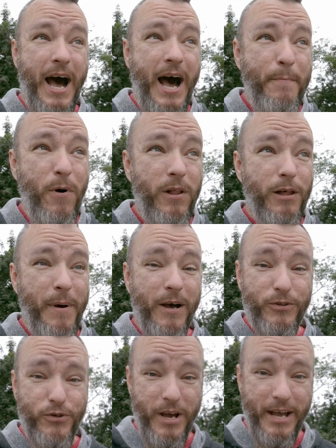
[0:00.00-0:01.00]
I'm all
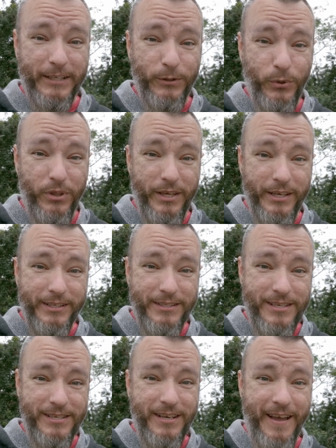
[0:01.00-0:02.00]
about trying new
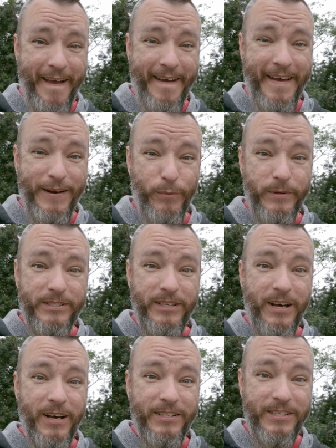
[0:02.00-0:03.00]
things, and it was
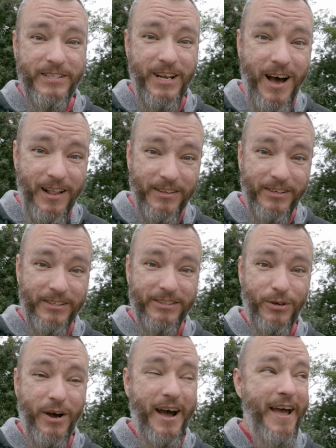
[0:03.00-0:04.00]
$1,
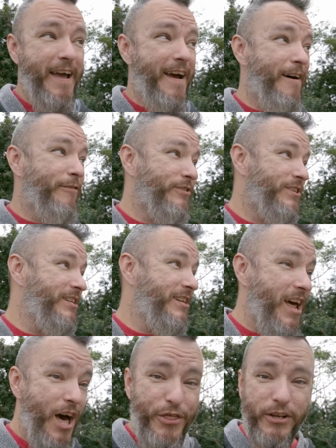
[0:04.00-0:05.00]
so I have
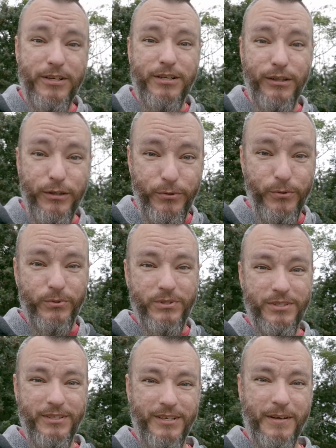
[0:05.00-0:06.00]
nothing to
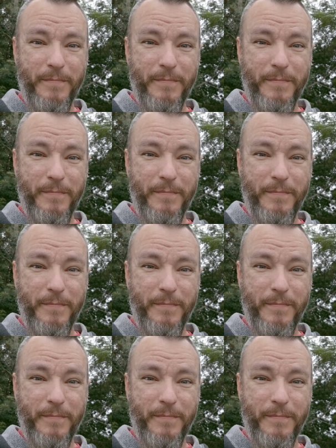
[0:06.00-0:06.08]
lose.